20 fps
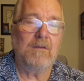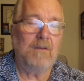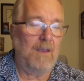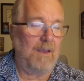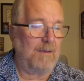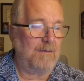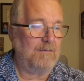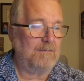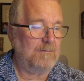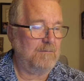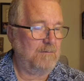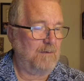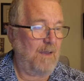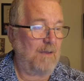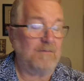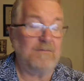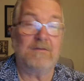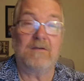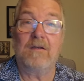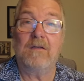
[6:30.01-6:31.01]
as
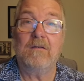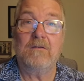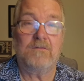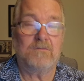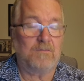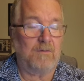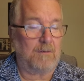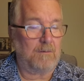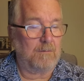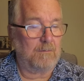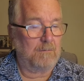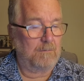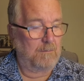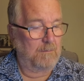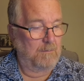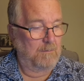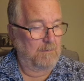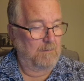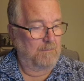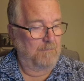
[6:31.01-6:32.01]
an illustrator.
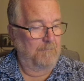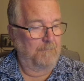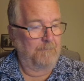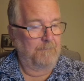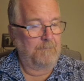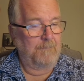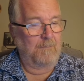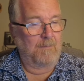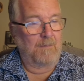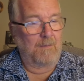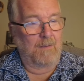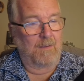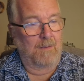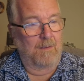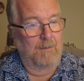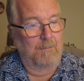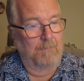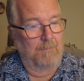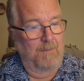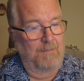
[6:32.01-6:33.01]

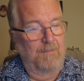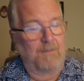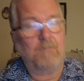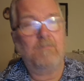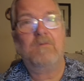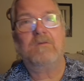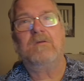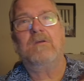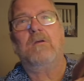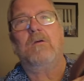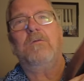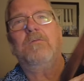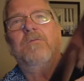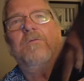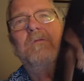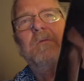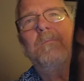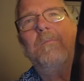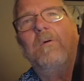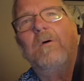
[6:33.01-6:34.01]
And then when you go
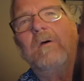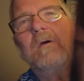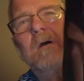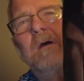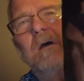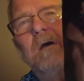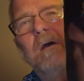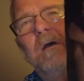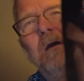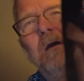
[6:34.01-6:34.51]
through the book,